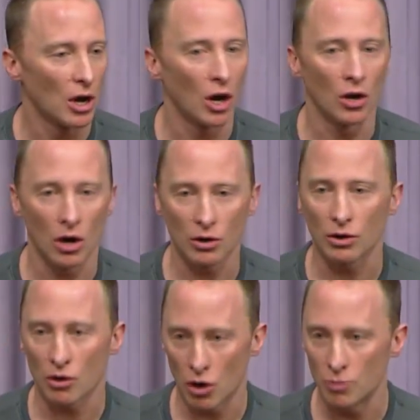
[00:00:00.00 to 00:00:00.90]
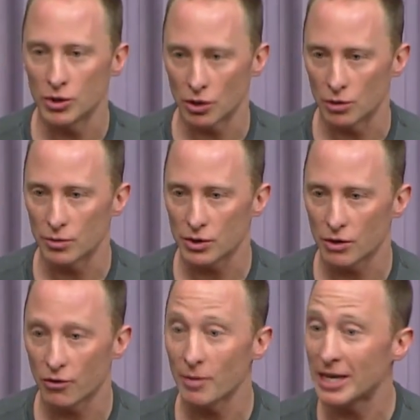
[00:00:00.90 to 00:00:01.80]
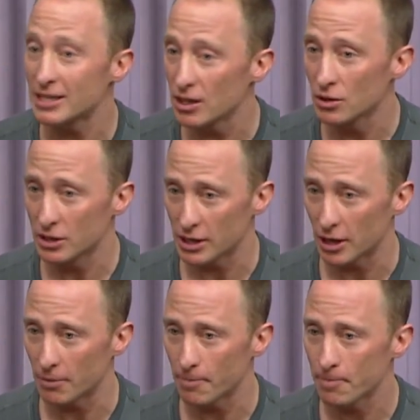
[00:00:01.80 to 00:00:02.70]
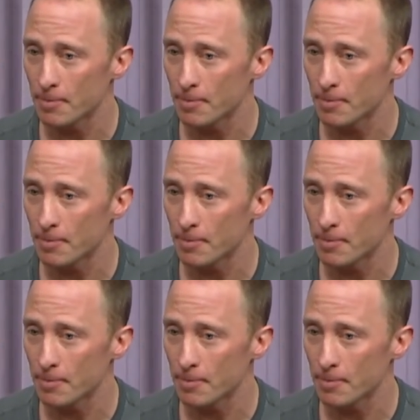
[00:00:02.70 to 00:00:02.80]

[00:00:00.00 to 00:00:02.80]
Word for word: along the chromosomes from that single cell.